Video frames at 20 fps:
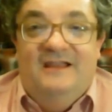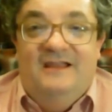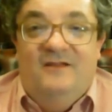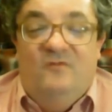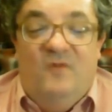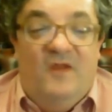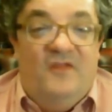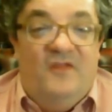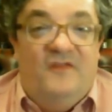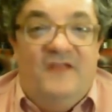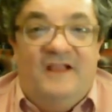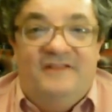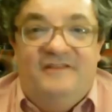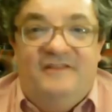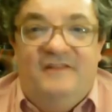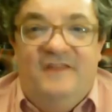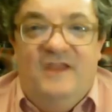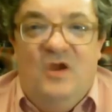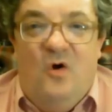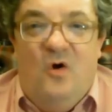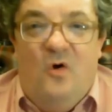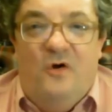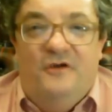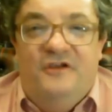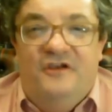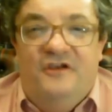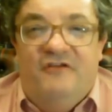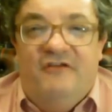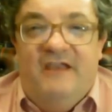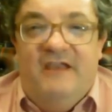whether that's in the
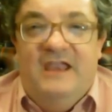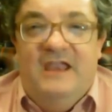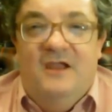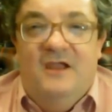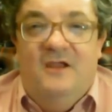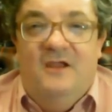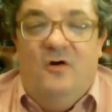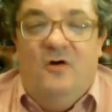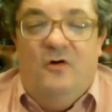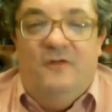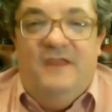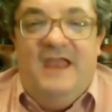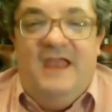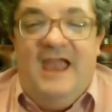ordinary or the